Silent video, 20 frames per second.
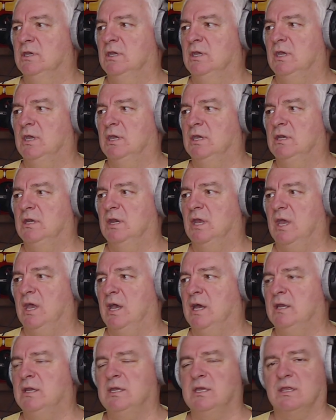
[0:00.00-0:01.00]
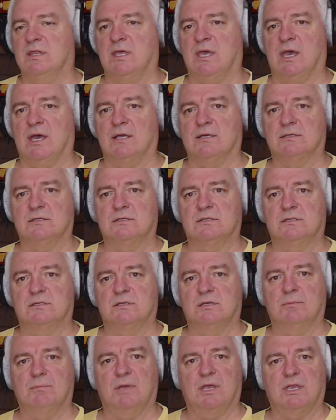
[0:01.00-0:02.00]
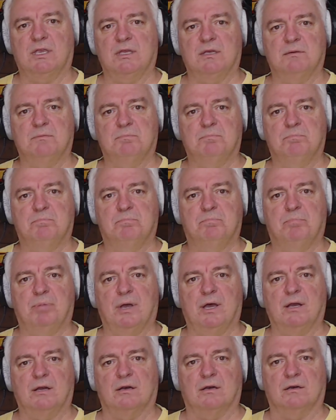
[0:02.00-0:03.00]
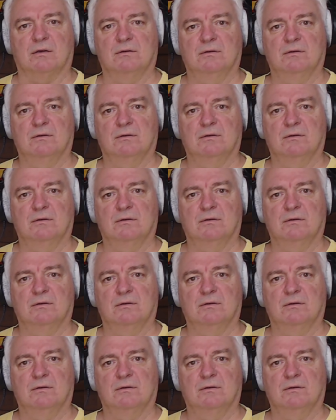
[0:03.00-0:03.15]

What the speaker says: in any of that to make it better.